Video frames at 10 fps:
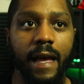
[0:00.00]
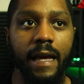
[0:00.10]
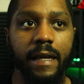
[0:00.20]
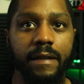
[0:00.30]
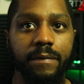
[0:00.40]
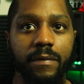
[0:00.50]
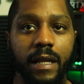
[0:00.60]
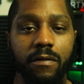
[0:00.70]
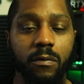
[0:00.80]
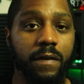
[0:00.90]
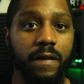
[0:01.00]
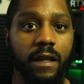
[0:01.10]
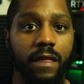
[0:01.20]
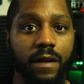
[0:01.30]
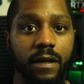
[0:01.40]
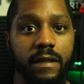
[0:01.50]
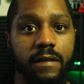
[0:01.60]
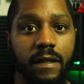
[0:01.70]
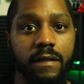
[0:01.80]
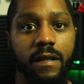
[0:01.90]
and even with the
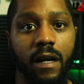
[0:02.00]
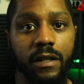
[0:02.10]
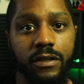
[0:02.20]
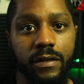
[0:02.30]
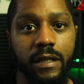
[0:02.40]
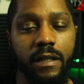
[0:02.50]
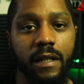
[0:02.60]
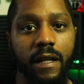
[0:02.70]
3600